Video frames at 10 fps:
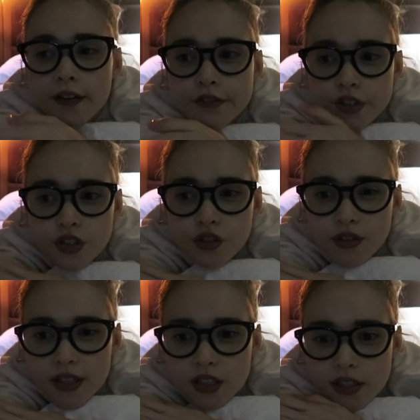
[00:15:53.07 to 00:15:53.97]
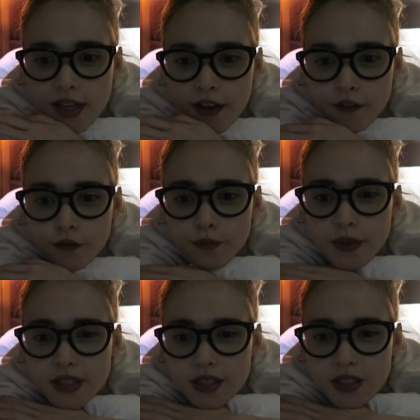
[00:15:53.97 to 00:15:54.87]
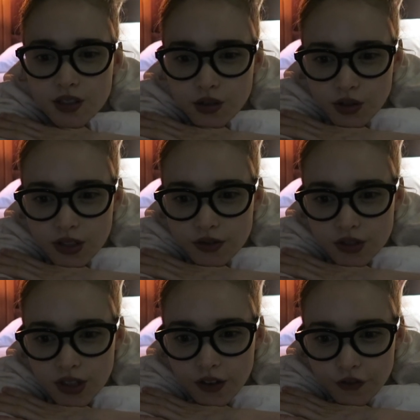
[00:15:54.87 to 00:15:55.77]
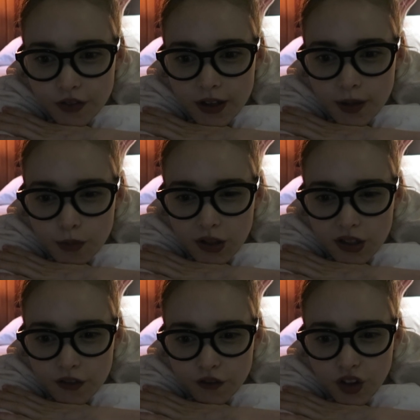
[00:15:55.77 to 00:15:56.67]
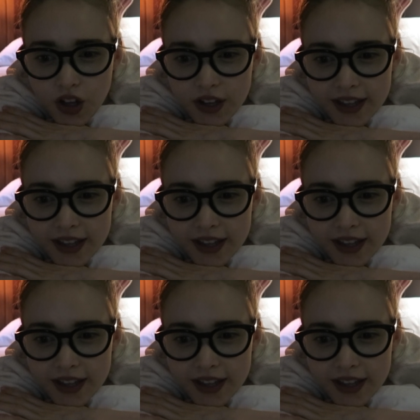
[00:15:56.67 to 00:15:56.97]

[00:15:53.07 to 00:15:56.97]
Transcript: afternoon, I just have business sort of stuff that I'm not gonna vlog.